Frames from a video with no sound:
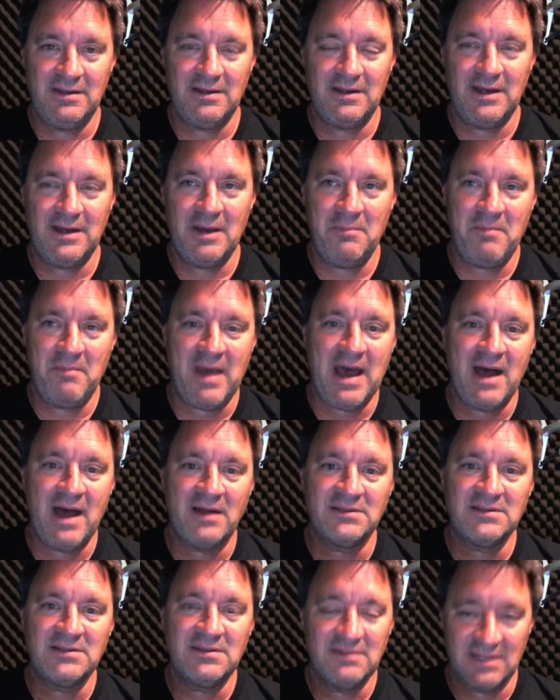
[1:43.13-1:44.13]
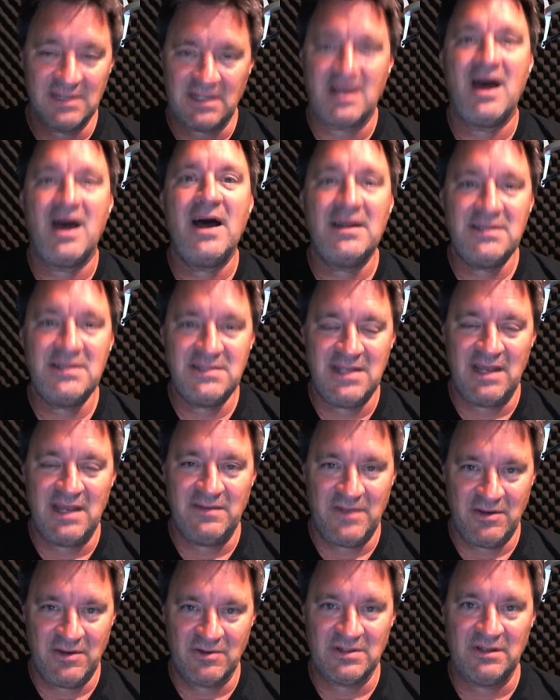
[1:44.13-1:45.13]
about the
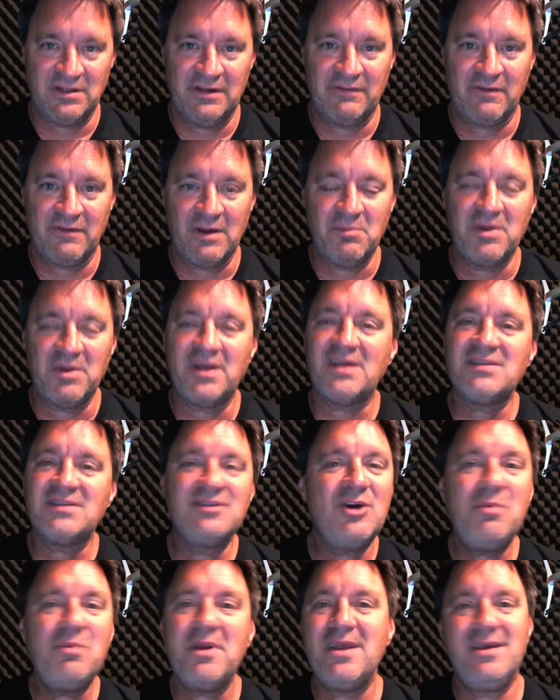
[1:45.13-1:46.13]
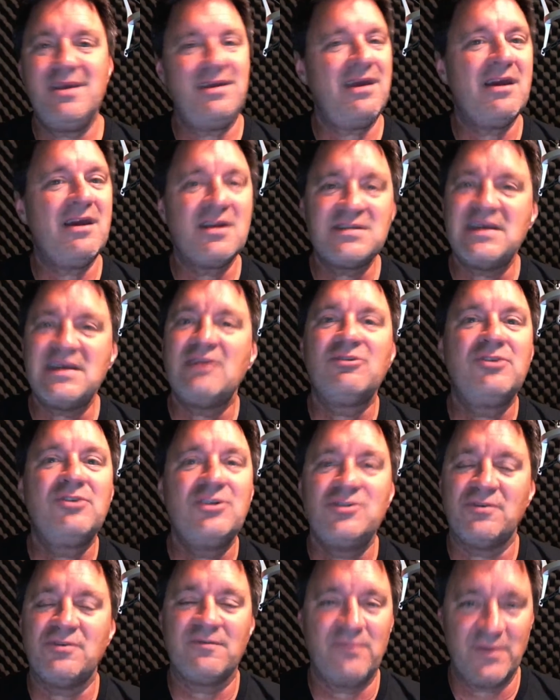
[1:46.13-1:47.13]
content that you're delivering, because nobody cares how
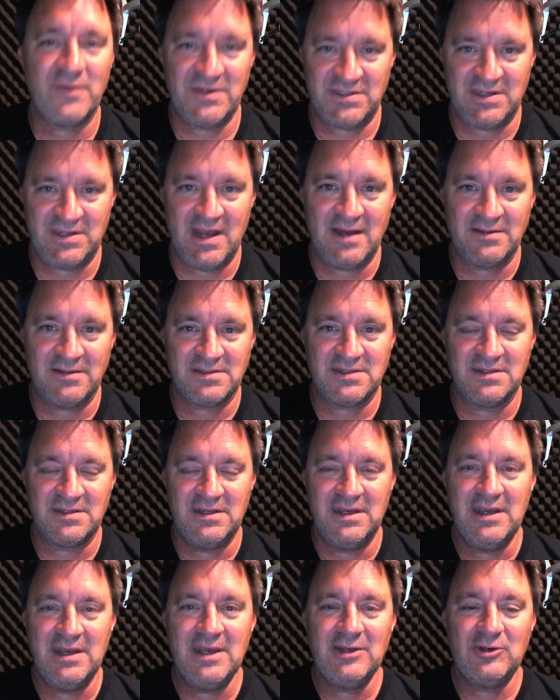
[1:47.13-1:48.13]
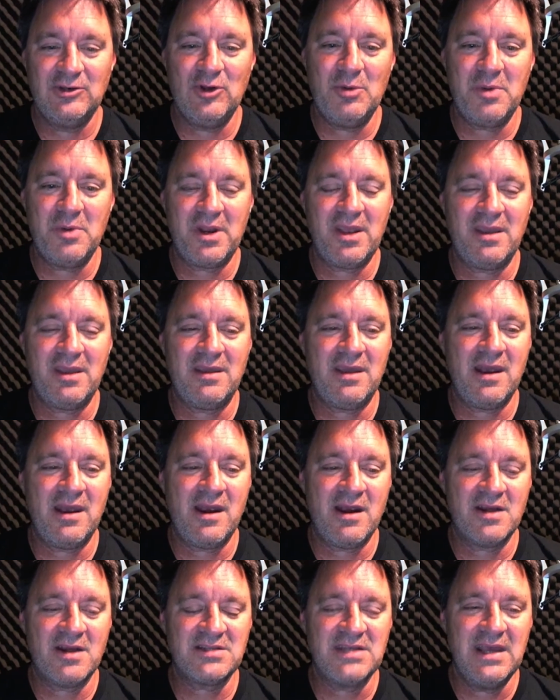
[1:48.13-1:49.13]
good your voice sounds. Nobody
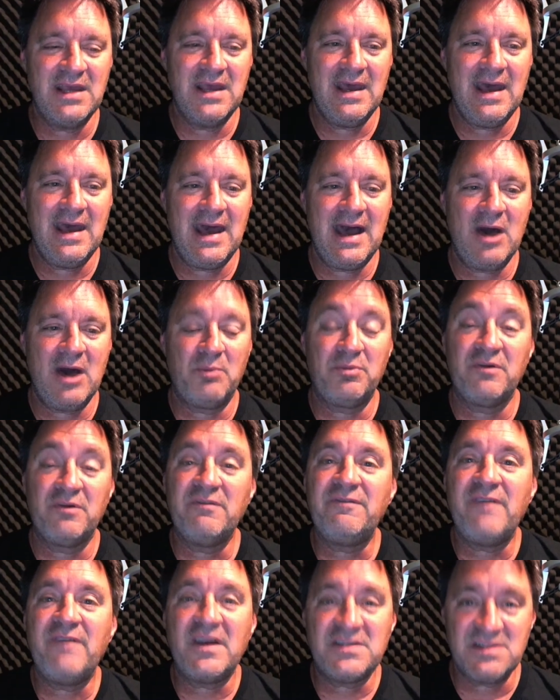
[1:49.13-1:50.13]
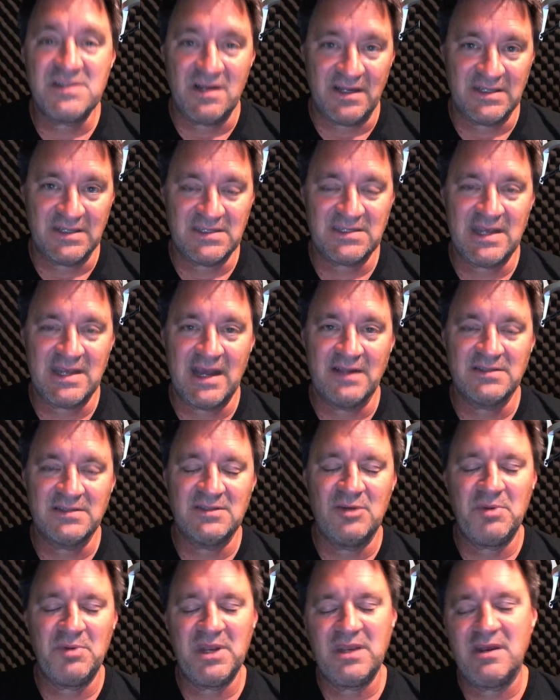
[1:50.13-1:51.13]
cares how professional it sounds.
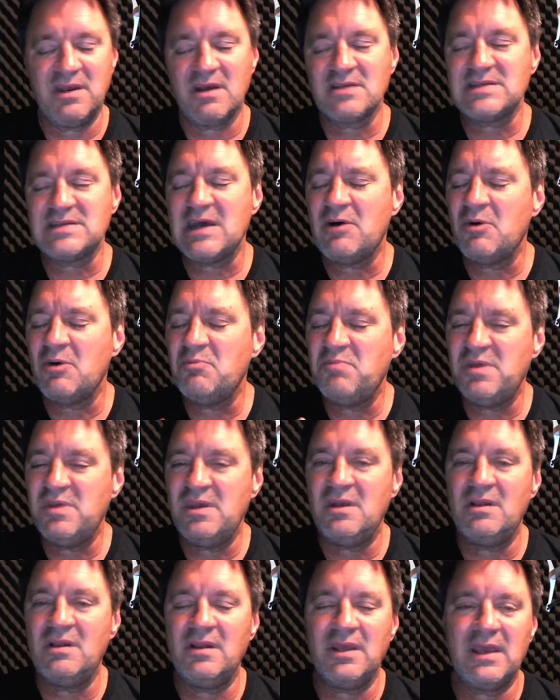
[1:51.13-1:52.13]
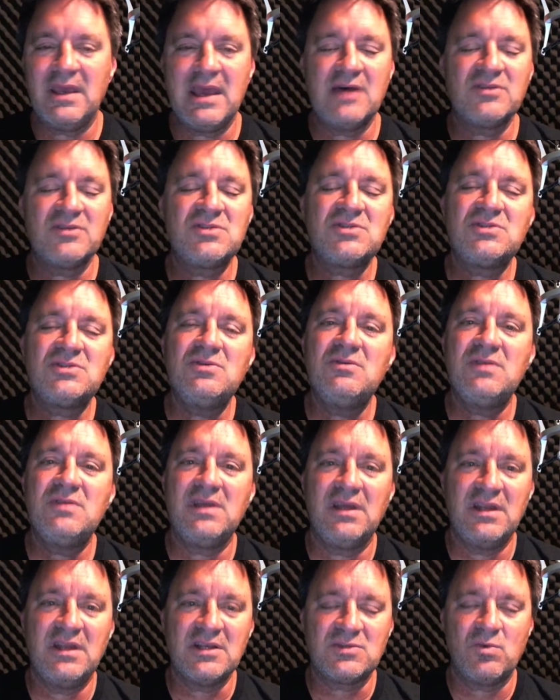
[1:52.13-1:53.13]
Nobody cares how appealing, how
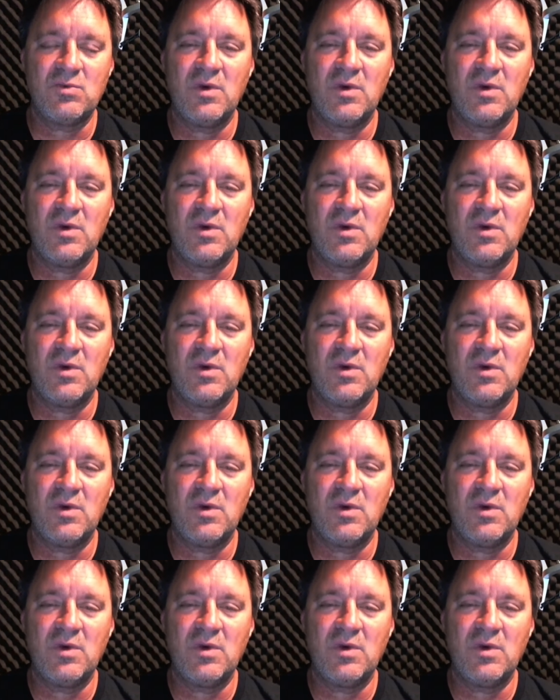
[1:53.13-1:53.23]
soothing it is.